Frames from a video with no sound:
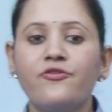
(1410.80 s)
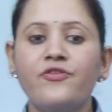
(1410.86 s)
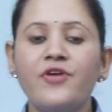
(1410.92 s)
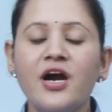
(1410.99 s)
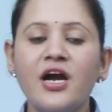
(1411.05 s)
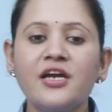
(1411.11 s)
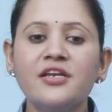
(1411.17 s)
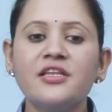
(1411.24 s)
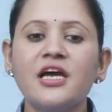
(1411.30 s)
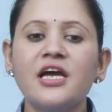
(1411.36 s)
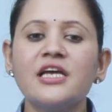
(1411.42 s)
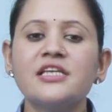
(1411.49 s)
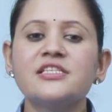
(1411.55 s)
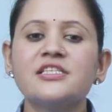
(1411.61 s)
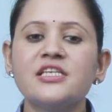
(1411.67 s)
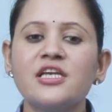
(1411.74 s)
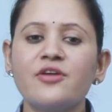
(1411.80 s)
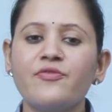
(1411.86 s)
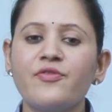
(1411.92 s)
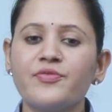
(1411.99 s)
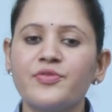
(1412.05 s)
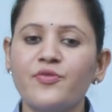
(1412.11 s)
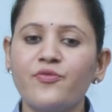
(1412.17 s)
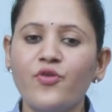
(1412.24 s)
Find the
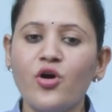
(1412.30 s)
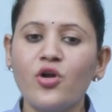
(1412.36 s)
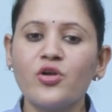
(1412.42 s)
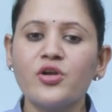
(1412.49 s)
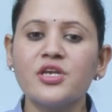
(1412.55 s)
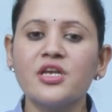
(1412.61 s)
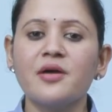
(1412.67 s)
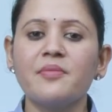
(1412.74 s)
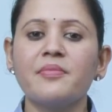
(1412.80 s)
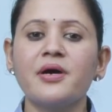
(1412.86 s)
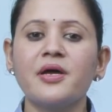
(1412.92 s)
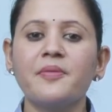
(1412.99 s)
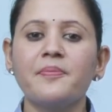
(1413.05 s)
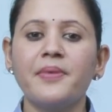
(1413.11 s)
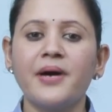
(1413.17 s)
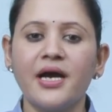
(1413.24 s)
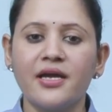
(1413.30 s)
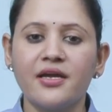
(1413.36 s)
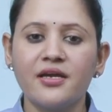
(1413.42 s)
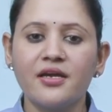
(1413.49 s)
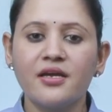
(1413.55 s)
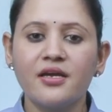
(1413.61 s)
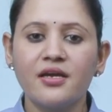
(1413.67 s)
HCF of the following number by